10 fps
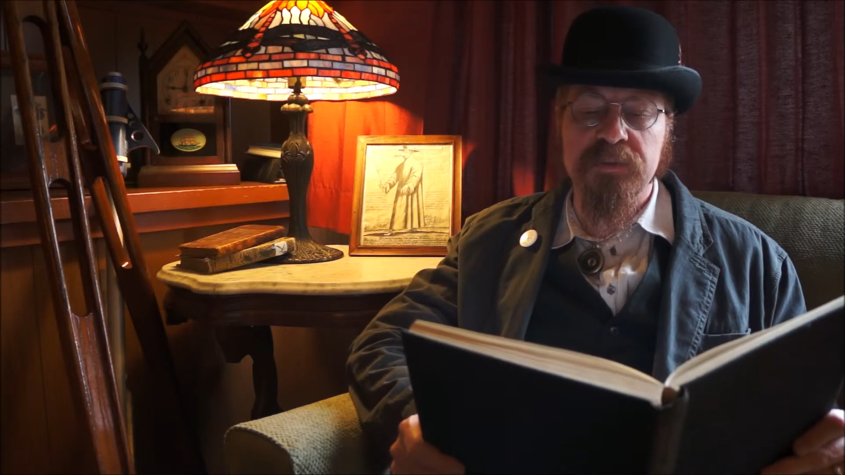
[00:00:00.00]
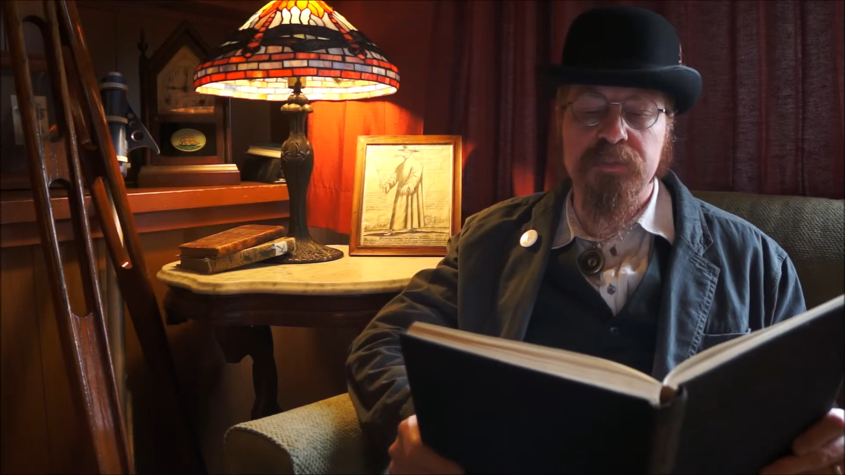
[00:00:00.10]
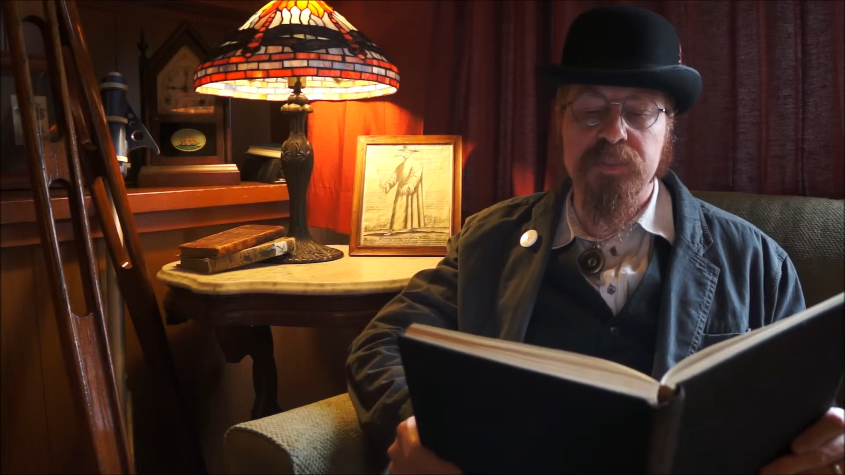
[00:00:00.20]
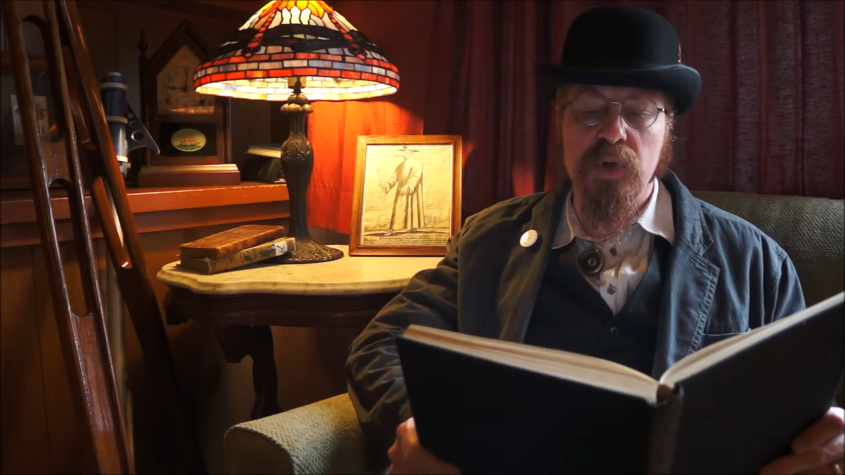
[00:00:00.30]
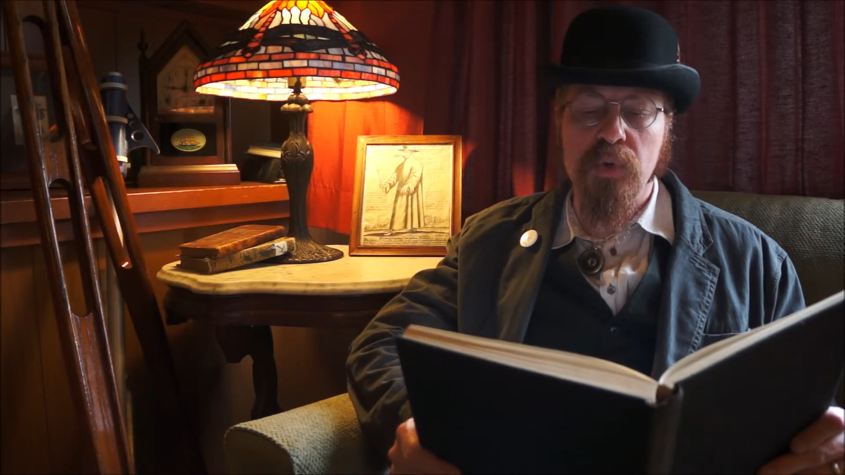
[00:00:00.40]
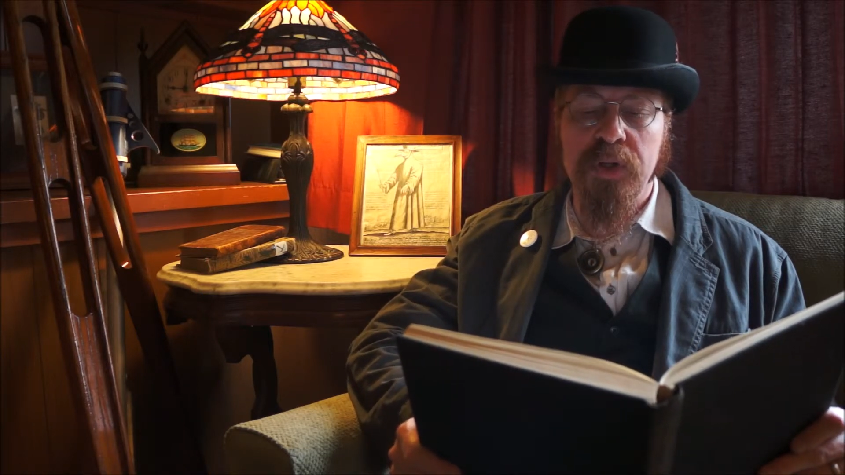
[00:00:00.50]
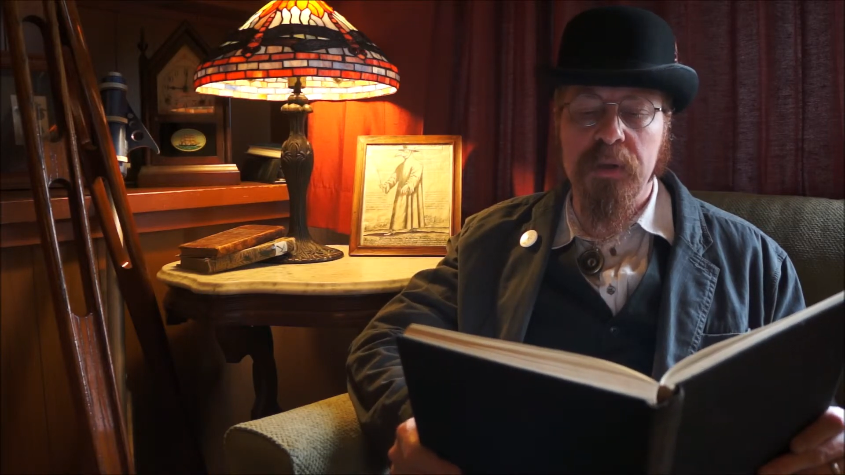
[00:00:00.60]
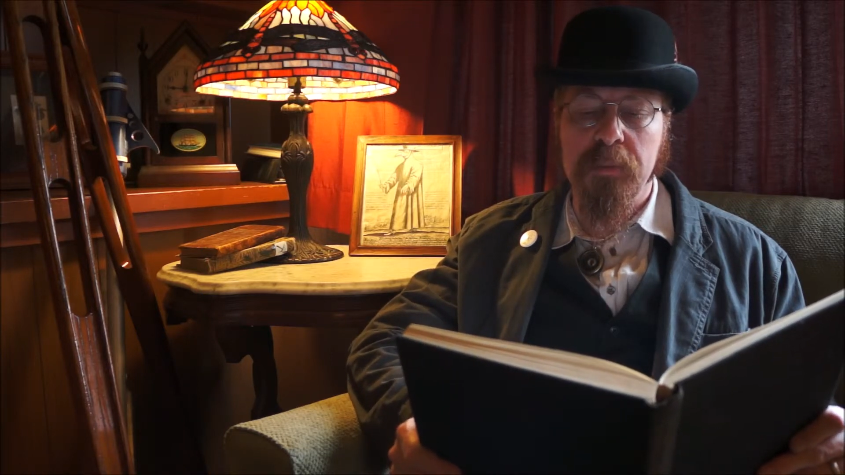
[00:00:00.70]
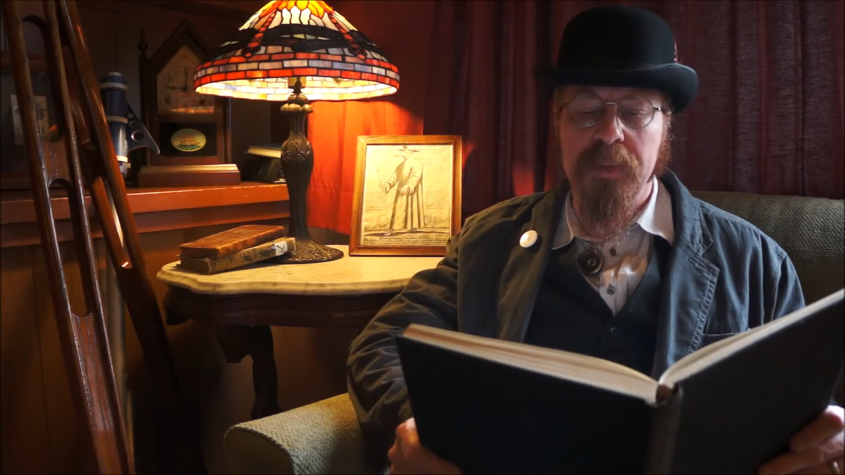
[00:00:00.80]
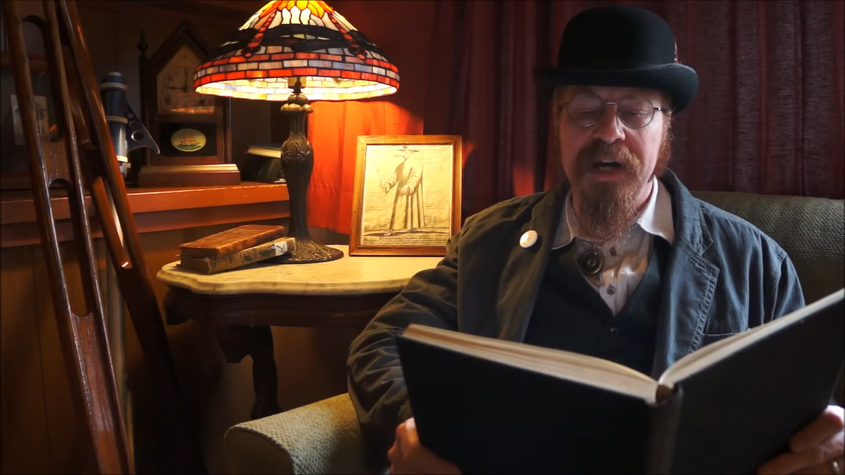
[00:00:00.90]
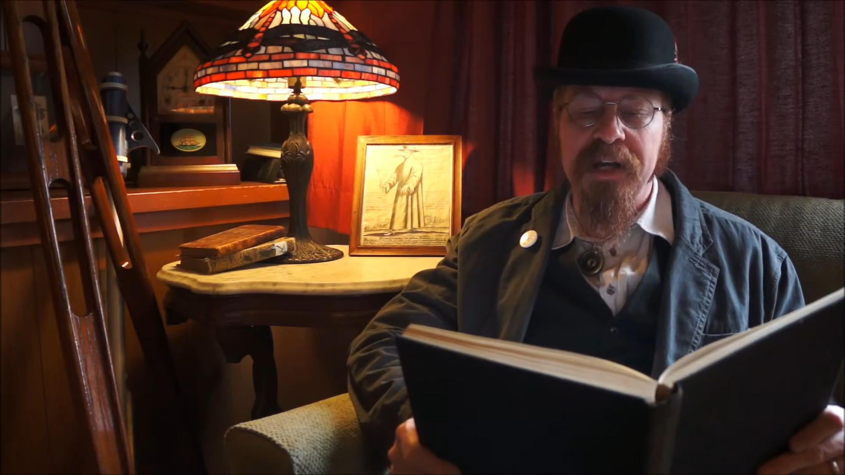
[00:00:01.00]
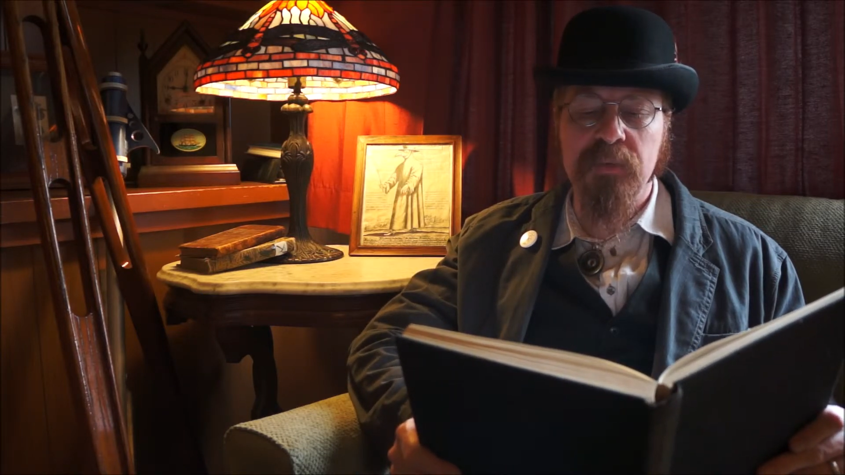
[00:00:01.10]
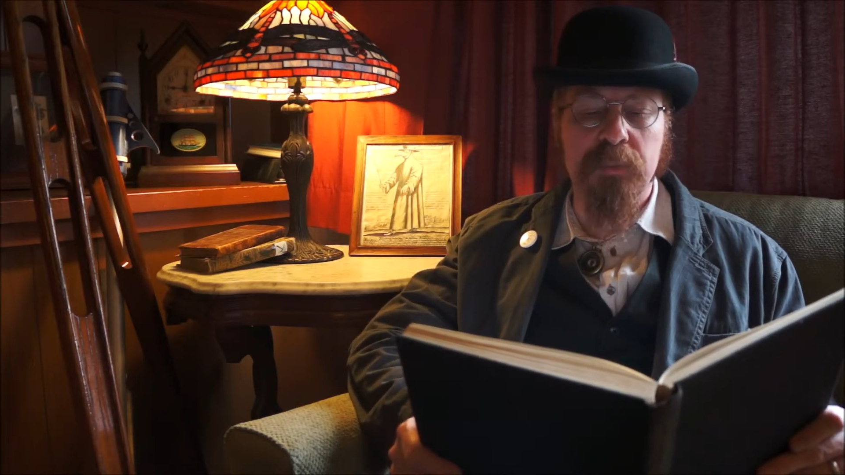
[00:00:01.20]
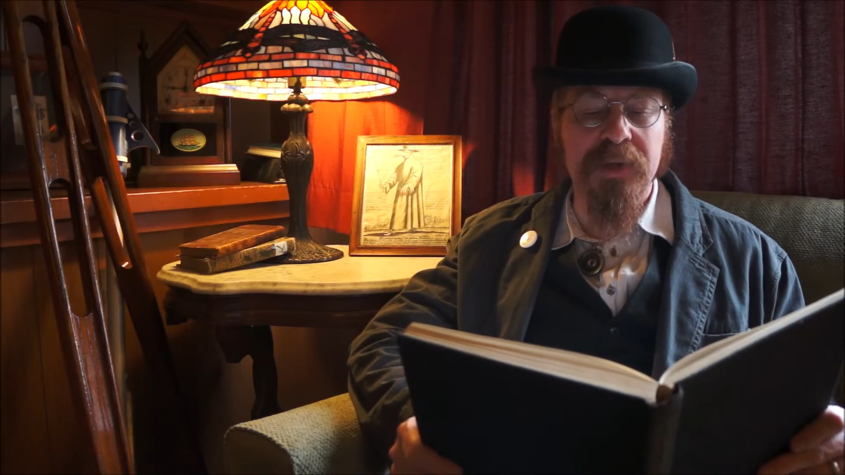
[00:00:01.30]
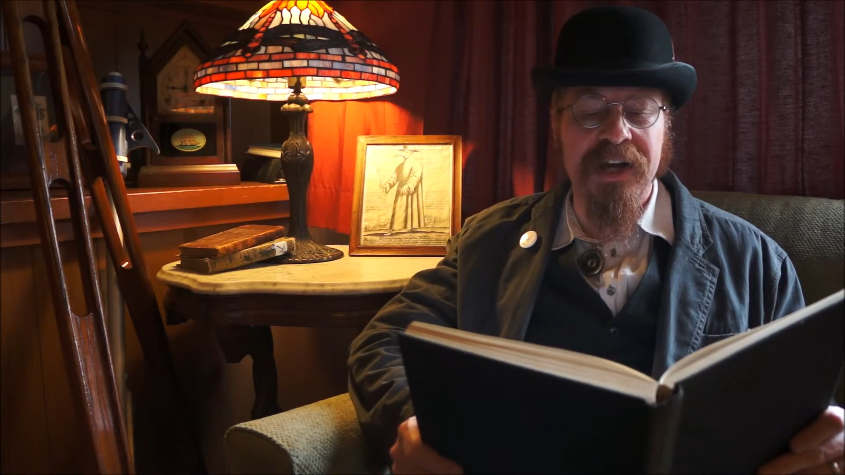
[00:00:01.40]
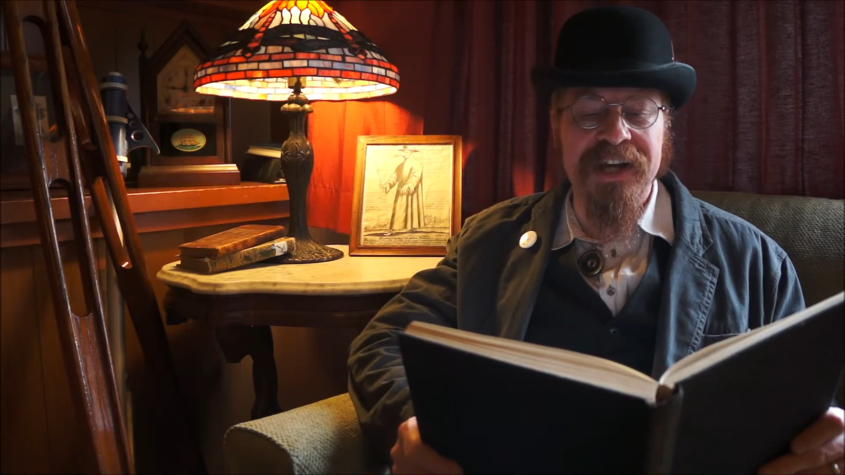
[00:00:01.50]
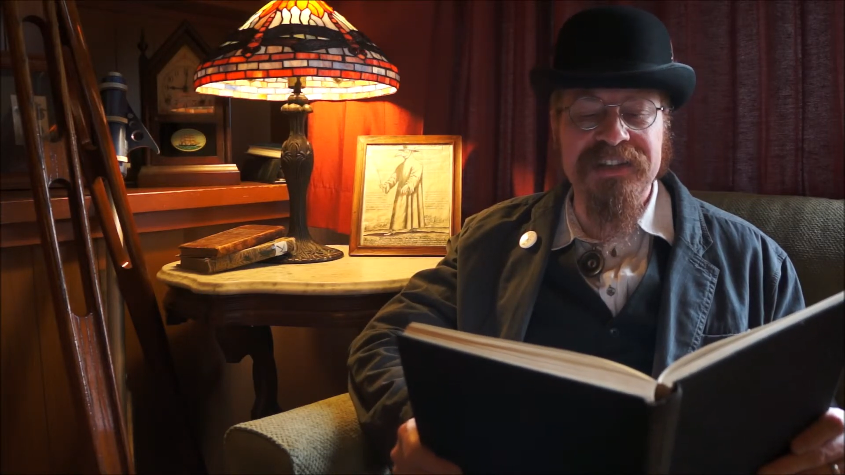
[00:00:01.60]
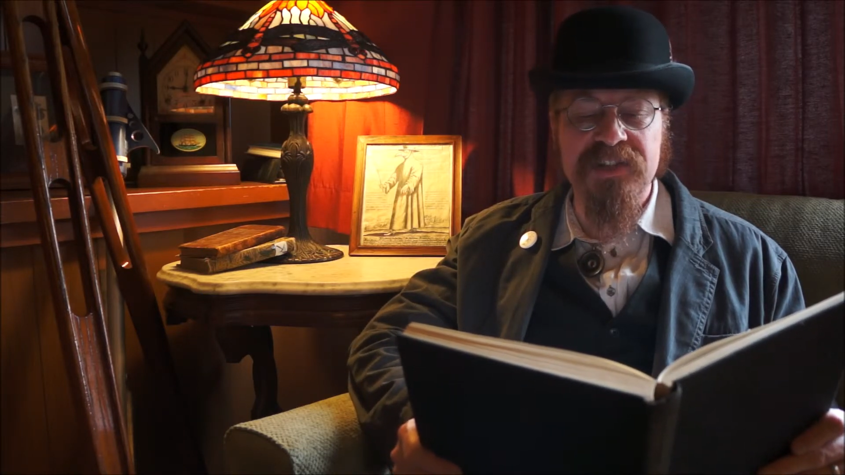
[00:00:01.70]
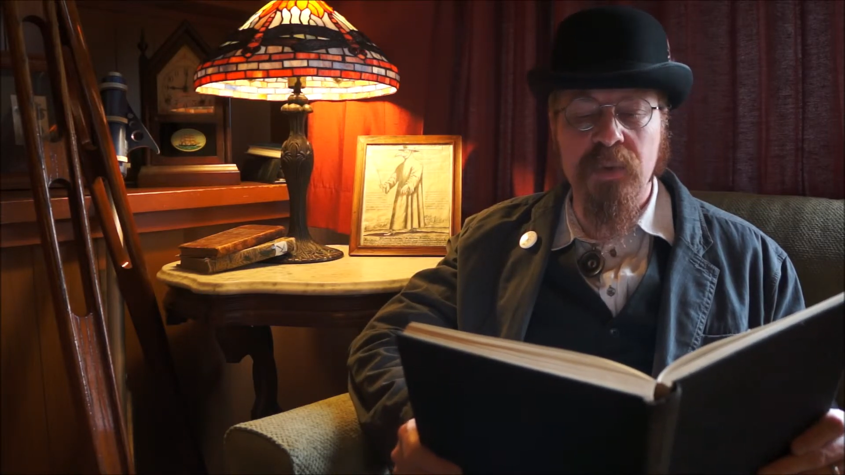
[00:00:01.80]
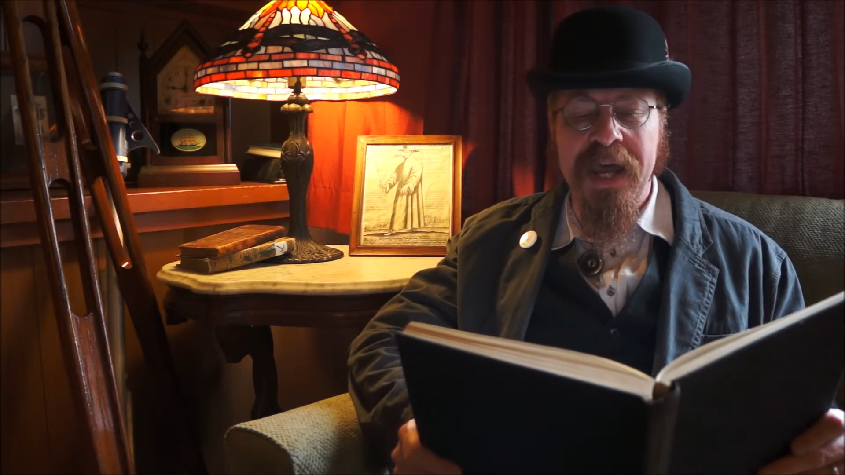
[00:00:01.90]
broken by reply so